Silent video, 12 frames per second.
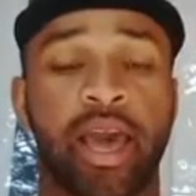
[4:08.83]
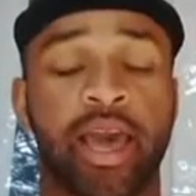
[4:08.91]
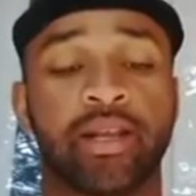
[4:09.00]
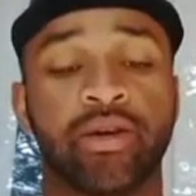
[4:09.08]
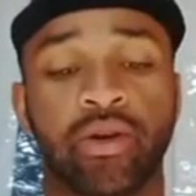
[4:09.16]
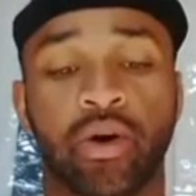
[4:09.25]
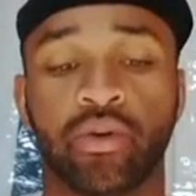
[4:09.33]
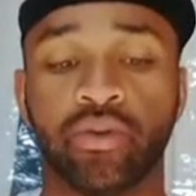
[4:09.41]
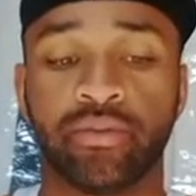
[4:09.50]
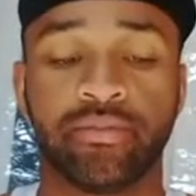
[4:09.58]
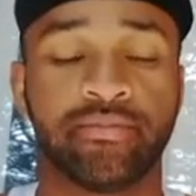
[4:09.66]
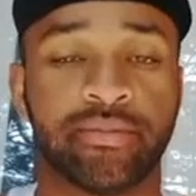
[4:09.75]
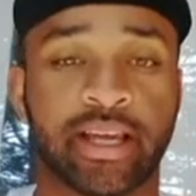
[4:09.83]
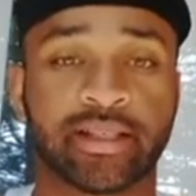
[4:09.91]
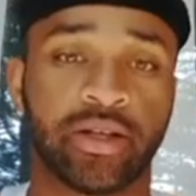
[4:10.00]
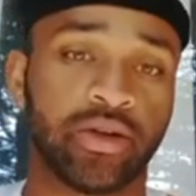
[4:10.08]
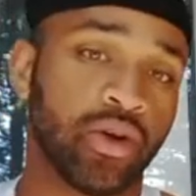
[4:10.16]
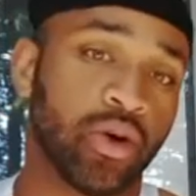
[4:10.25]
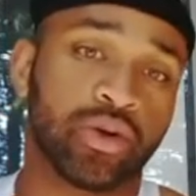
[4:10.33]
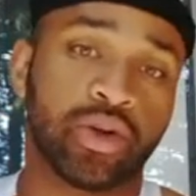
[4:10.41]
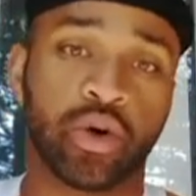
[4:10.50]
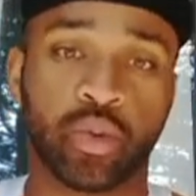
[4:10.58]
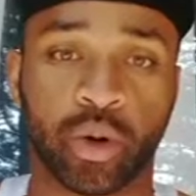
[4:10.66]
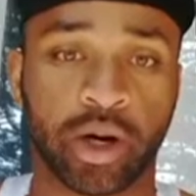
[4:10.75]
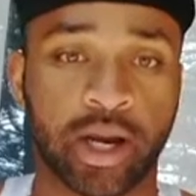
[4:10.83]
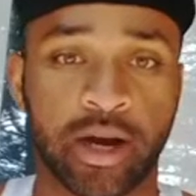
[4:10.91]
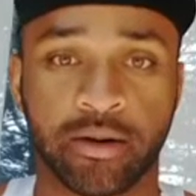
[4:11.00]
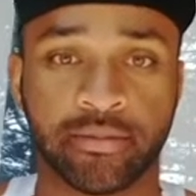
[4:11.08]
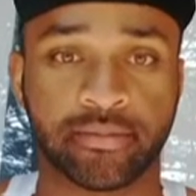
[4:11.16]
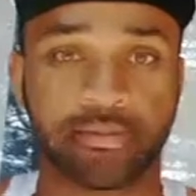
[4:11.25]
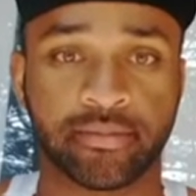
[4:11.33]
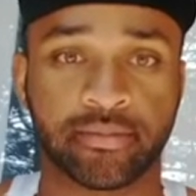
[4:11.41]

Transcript: And, next thing you know, it don't work out.